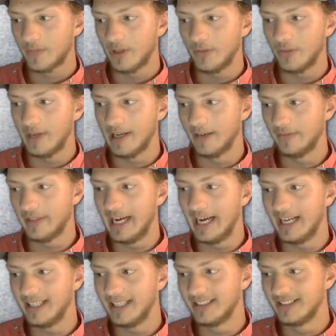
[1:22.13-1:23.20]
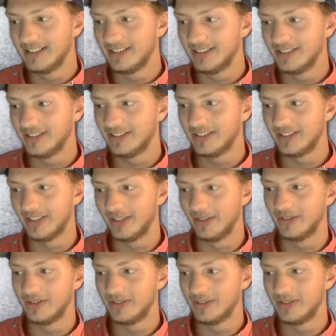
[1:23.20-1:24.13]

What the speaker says: we have that. So